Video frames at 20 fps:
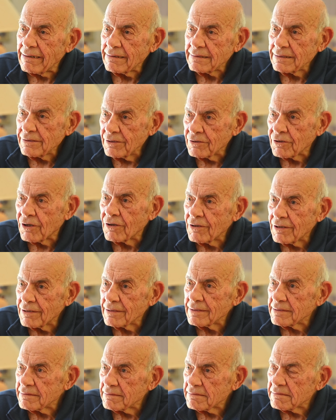you know,
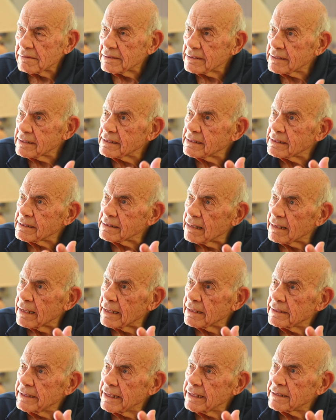
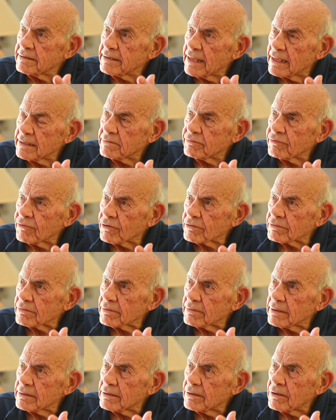I did that for
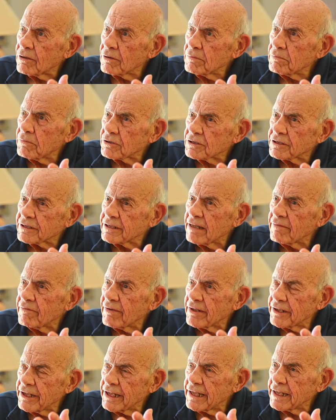almost
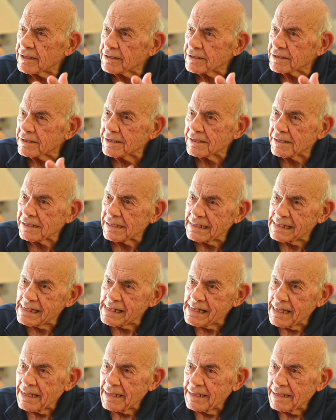7 years.
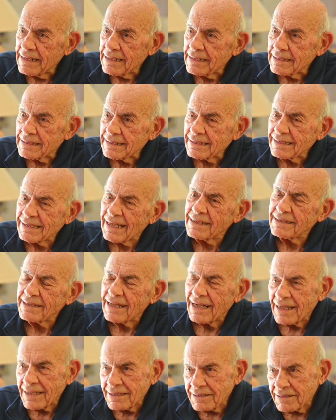Then
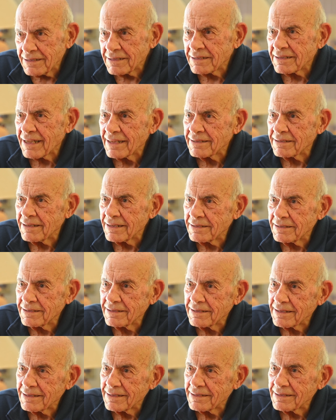I decided
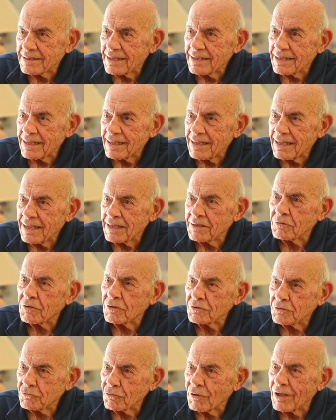I
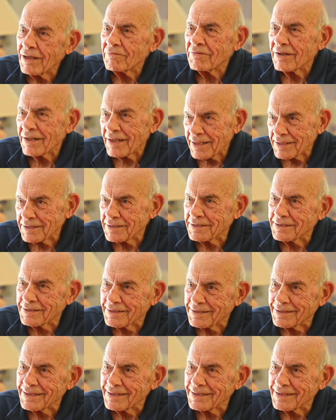want to have a rest.